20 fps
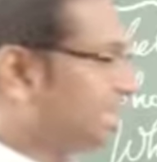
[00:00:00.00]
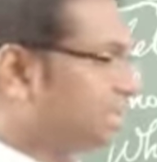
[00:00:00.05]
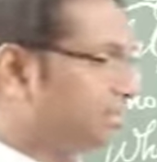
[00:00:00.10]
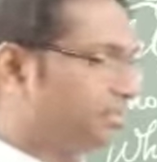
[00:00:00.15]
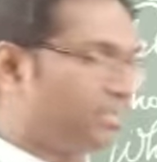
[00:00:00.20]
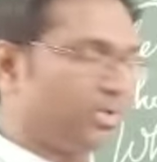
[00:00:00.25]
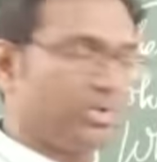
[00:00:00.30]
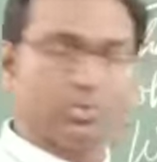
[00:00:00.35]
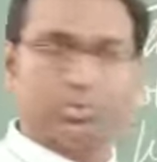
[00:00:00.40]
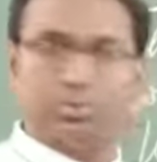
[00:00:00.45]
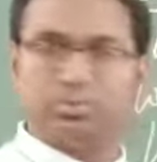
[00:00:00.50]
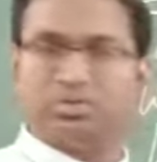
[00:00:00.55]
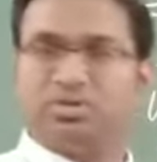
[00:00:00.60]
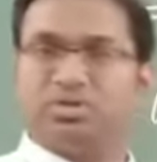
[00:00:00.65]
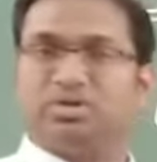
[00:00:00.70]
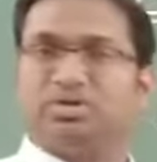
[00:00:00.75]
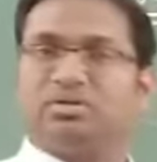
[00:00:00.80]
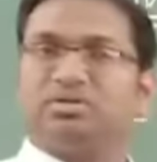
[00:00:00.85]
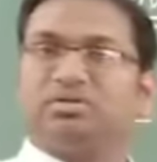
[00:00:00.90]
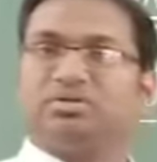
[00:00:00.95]
help
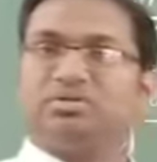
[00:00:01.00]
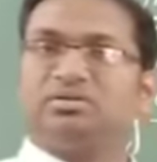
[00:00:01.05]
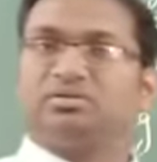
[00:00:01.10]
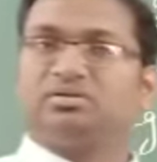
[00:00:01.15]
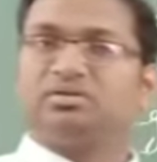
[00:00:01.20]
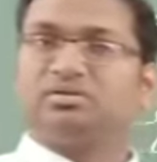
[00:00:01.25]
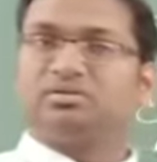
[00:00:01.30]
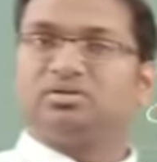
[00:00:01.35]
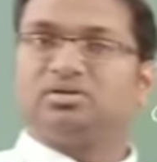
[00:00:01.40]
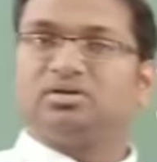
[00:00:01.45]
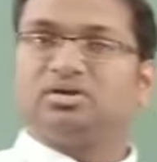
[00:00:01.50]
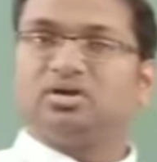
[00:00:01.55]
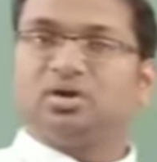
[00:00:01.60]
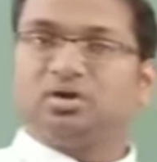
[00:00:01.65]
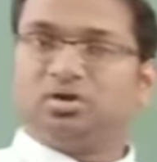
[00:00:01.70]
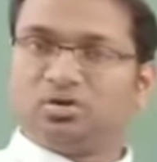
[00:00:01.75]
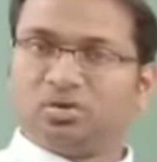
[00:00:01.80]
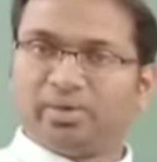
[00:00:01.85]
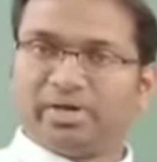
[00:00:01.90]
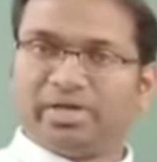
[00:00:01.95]
you?
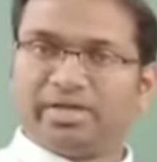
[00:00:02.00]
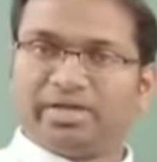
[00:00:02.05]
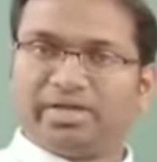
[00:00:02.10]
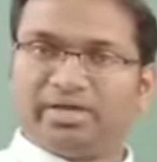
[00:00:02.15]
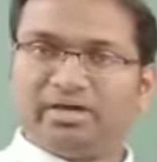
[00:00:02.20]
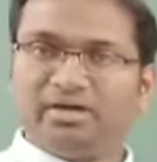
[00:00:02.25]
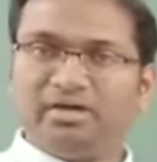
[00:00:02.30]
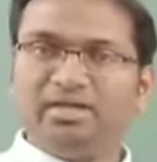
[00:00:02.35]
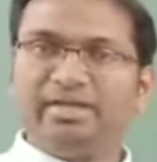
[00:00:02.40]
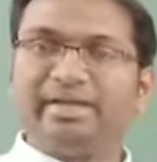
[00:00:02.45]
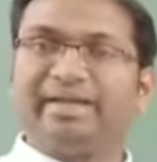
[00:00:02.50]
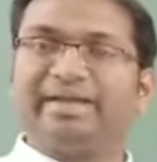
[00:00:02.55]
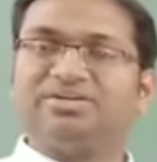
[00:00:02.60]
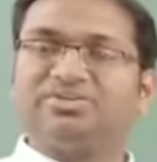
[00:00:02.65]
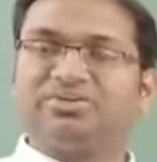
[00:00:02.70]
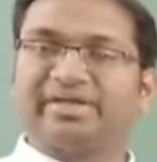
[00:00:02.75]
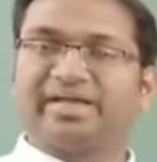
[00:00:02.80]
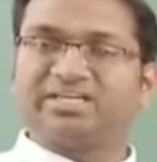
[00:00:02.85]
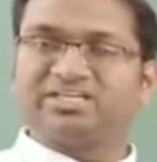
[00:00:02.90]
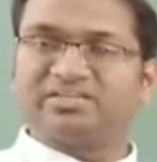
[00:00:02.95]
Over here
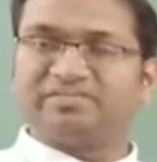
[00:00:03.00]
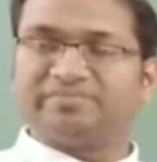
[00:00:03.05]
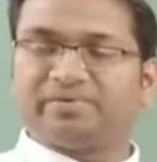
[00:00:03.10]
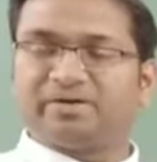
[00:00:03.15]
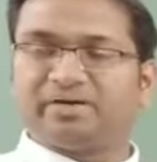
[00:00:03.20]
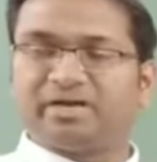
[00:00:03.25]
interrogative